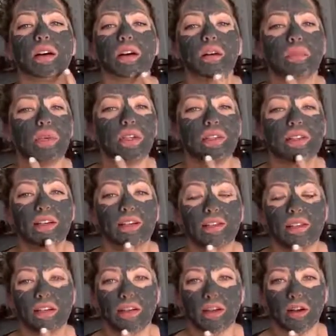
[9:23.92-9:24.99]
and down
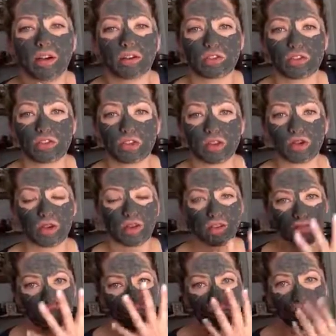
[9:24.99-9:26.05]
here. So I can
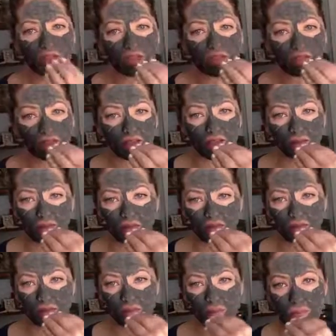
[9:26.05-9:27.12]
feel it tightening.
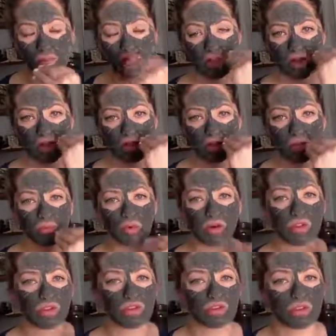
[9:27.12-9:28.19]
One of the
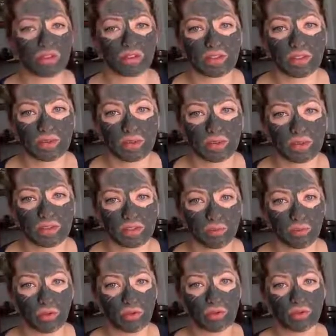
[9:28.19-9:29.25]
tricks that we always tell
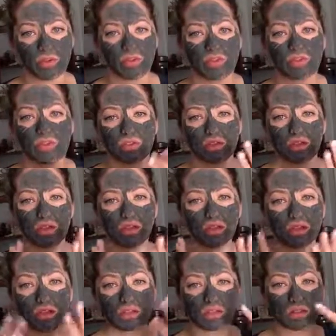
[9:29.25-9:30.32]
people is try not
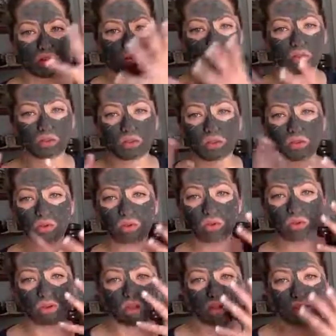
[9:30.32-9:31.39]
to do a whole
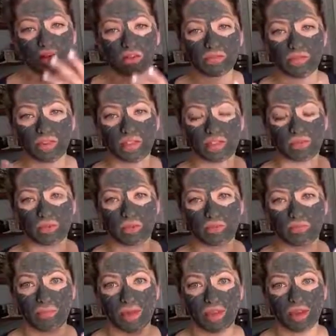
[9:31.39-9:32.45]
lot of face
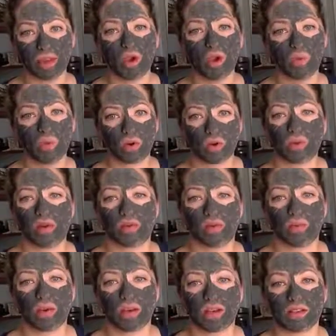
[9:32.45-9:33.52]
movement when you have a
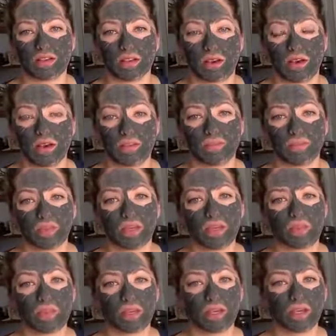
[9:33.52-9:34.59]
mask on.
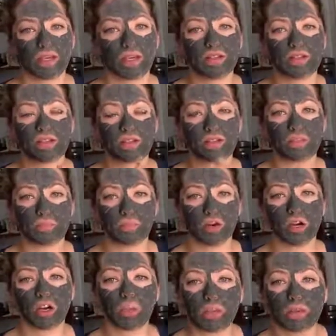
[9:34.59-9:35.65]
Because the
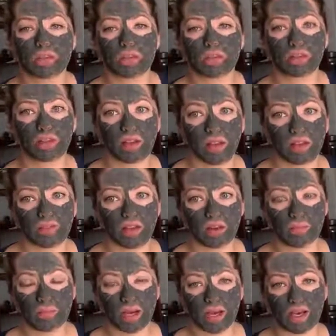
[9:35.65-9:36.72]
purpose of a lot of our
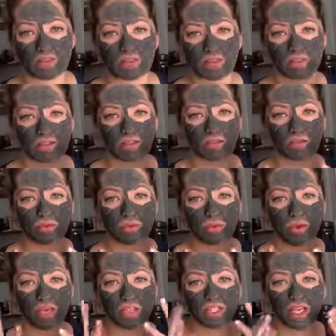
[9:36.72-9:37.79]
masks is to
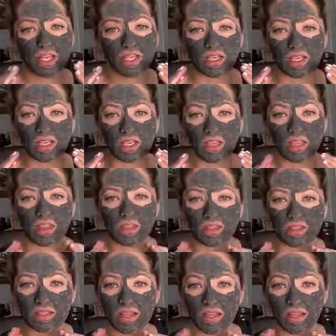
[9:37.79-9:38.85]
tighten the
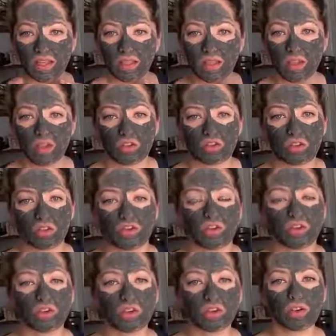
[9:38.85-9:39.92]
skin. So if
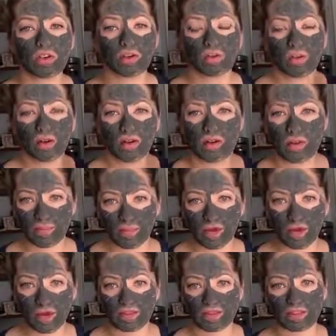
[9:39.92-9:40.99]
you're wearing a
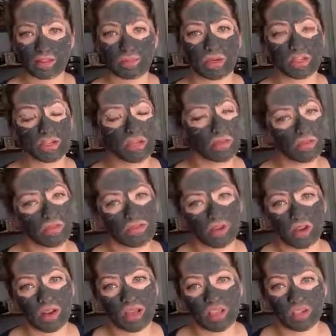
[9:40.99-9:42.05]
mask, especially one of our
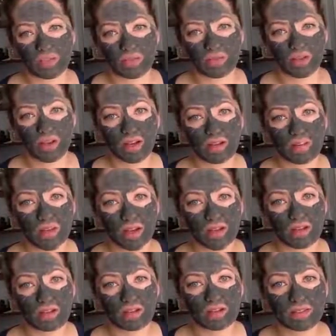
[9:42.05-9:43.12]
age-defying
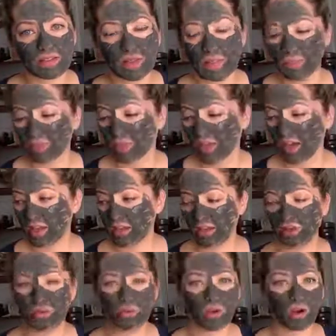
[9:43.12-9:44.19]
masks, and
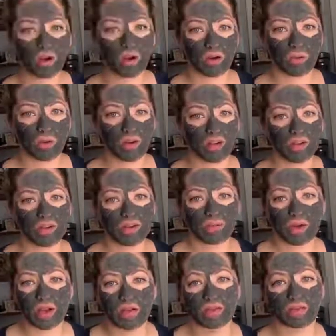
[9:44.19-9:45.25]
you are walking
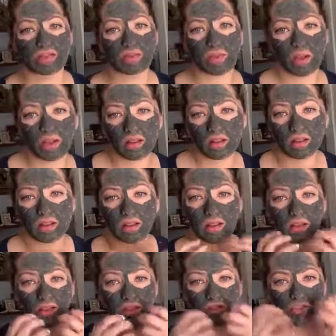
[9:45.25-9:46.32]
around and smiling and
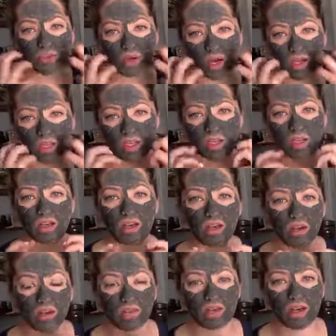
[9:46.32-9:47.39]
it's cracking and all
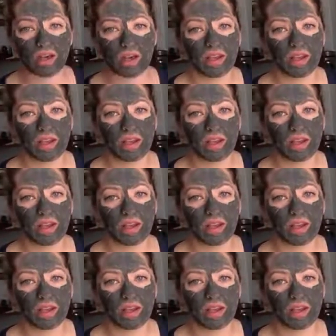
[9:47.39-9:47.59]
of that,